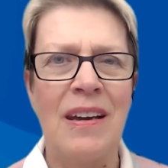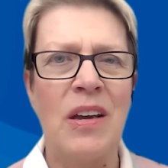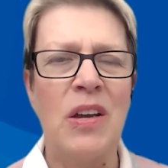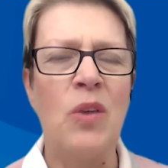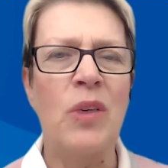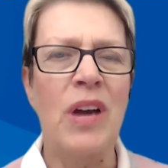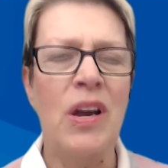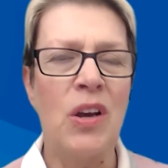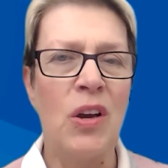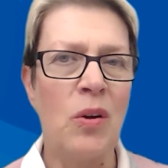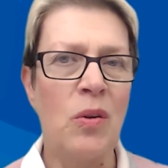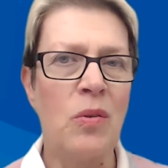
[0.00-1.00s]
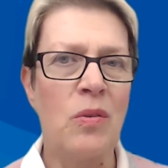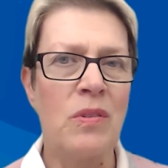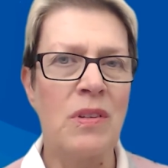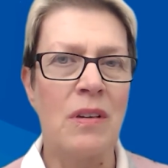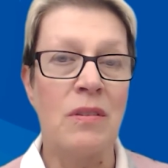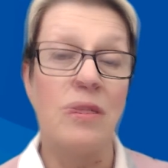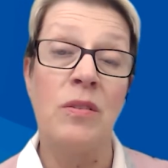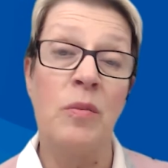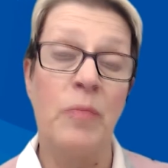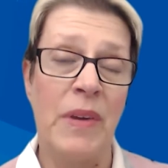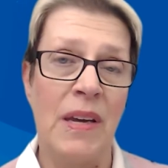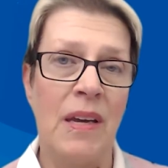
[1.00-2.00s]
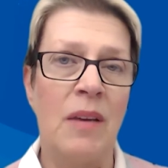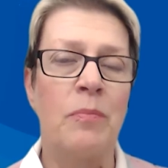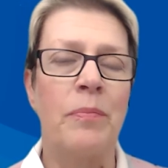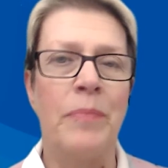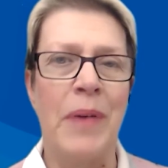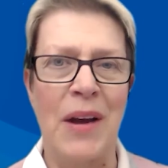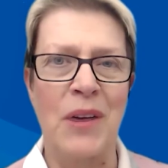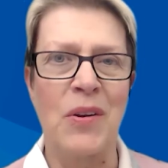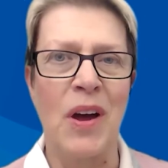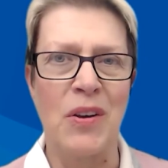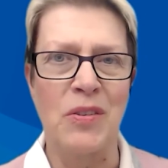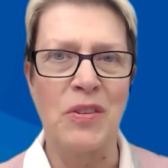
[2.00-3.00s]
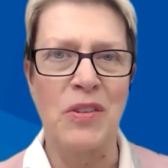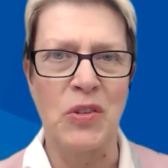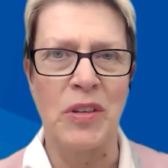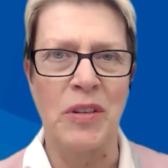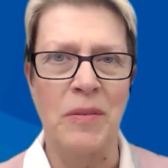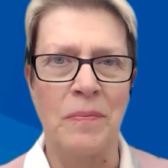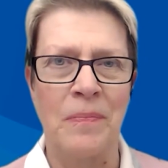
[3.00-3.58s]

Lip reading: you can use to be better understood.